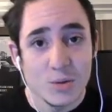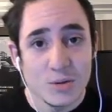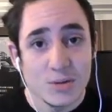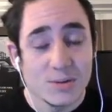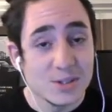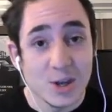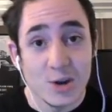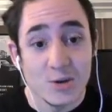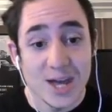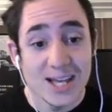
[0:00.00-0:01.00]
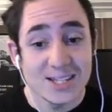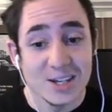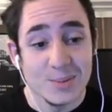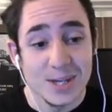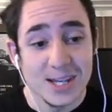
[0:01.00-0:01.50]
So that's going
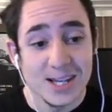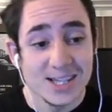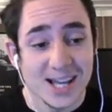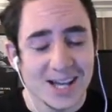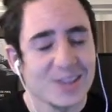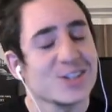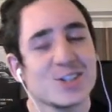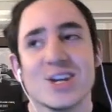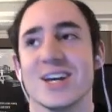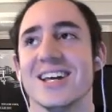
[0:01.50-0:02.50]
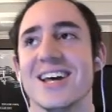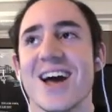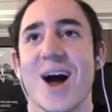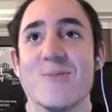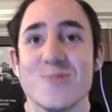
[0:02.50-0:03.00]
to be a thing.
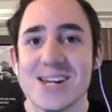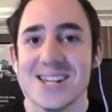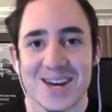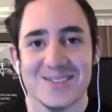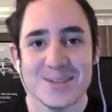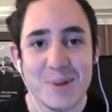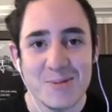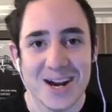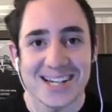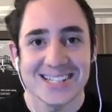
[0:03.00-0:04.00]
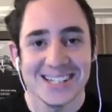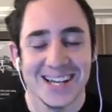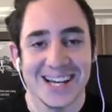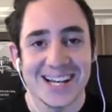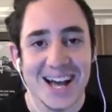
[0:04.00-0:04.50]
I'm really nervous about ranked.
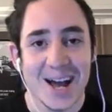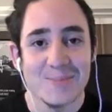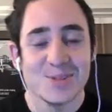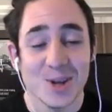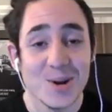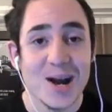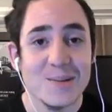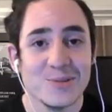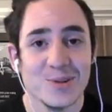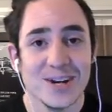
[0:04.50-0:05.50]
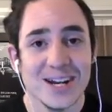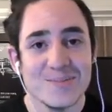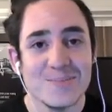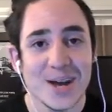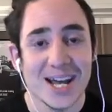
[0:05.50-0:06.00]
Like I'm so hyped for it,
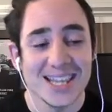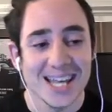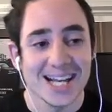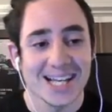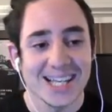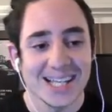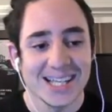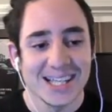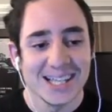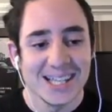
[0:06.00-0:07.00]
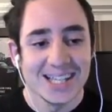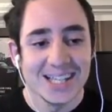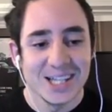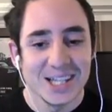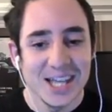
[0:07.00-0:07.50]
but I think
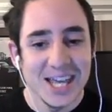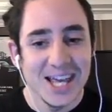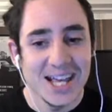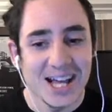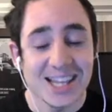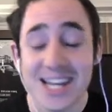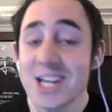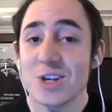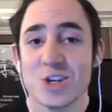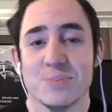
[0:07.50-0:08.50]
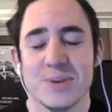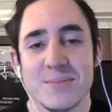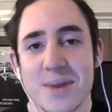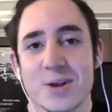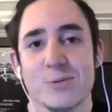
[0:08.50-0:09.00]
it could be
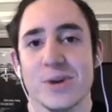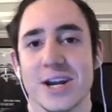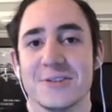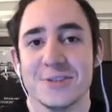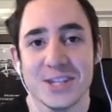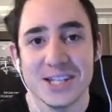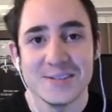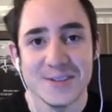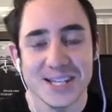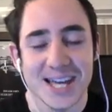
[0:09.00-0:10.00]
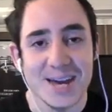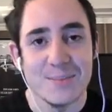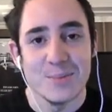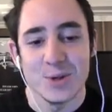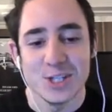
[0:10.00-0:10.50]
make or break for the game.
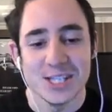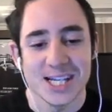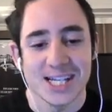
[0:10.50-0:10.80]
What do you think?